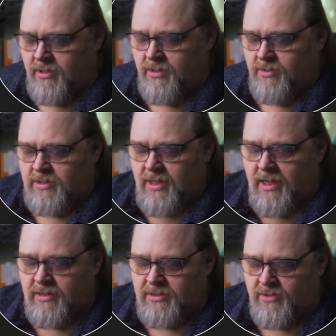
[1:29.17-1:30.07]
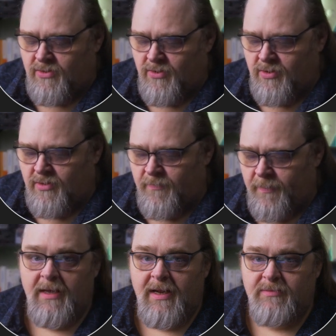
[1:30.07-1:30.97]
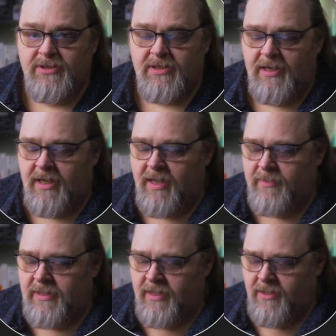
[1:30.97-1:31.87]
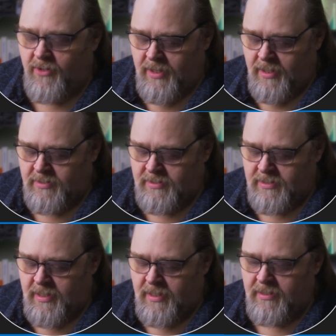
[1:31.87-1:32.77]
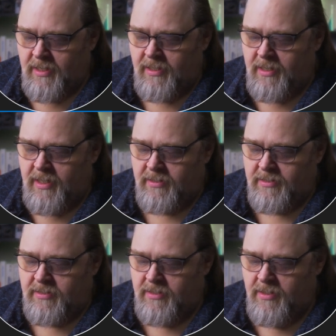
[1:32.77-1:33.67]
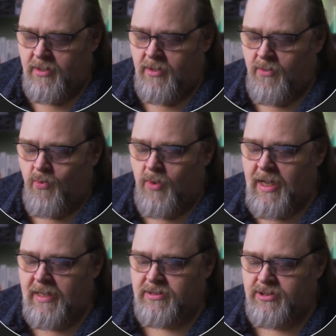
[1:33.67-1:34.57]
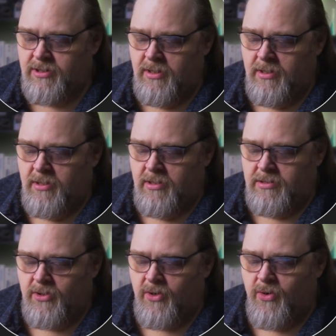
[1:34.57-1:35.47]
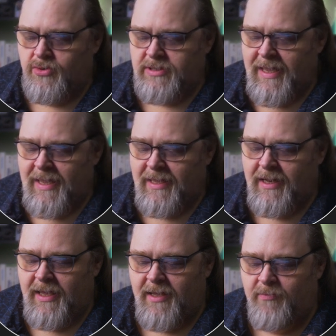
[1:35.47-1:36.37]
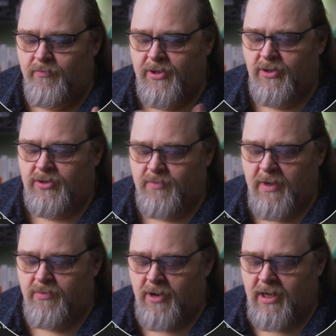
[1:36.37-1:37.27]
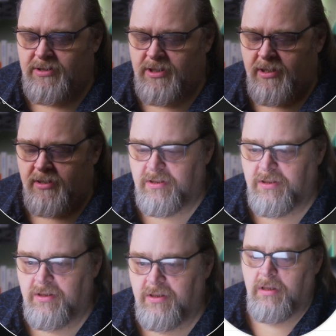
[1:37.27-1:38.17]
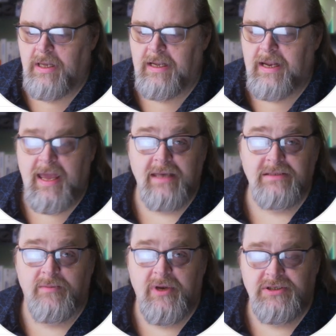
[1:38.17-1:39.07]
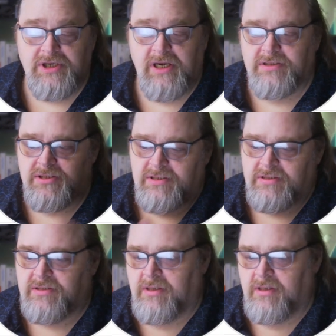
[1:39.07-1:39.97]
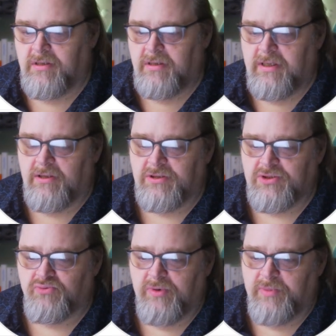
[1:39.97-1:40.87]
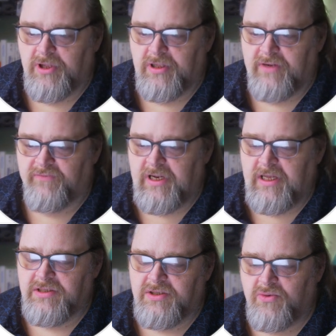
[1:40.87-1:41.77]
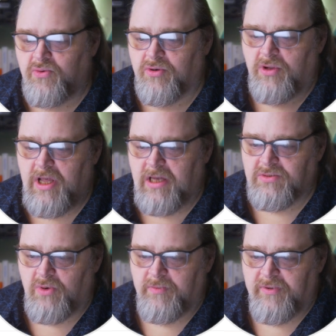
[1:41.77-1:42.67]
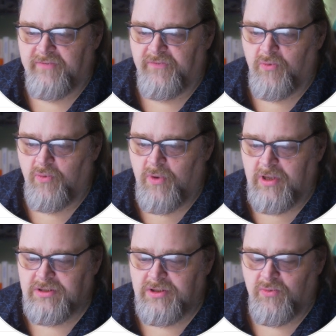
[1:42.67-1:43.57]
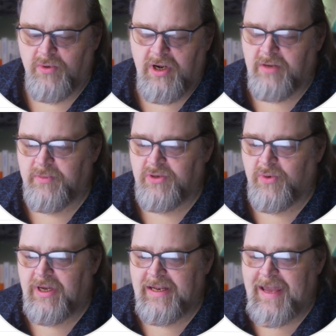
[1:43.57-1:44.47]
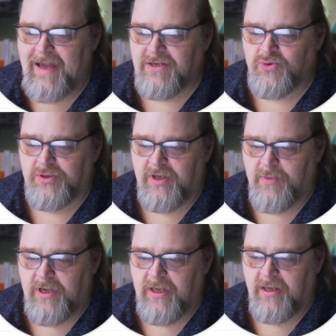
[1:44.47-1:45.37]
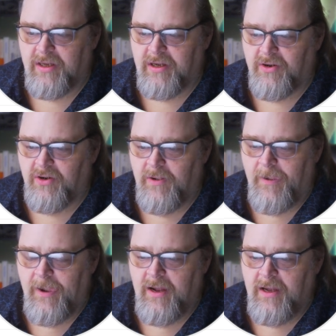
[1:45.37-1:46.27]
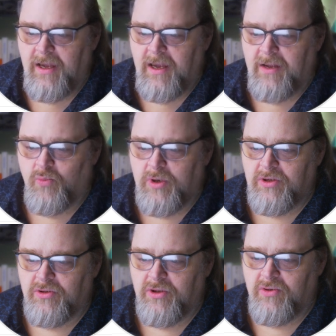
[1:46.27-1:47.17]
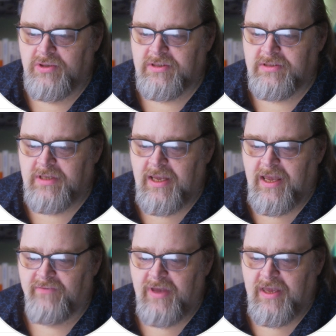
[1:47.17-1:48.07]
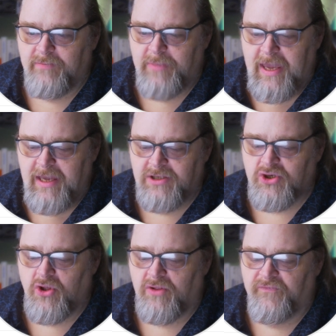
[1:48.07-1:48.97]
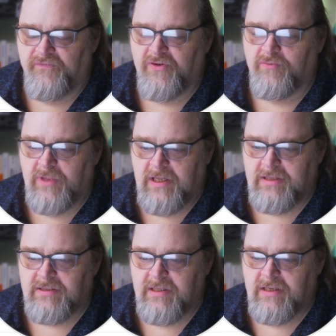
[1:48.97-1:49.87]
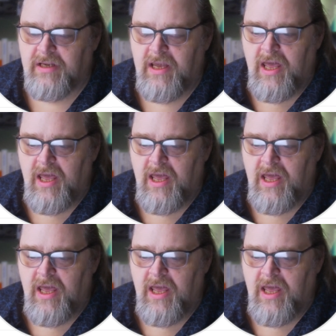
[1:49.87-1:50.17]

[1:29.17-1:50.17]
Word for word: use a console, and I'm just going to come in here and say .dot NET Watch. So it goes ahead and builds my project, and as I make changes, it'll just rebuild it if it needs to, or it'll hot swap it if it wants to. We're not going to be doing any actual debugging here. And what you'll notice is I have a page called FilmList, and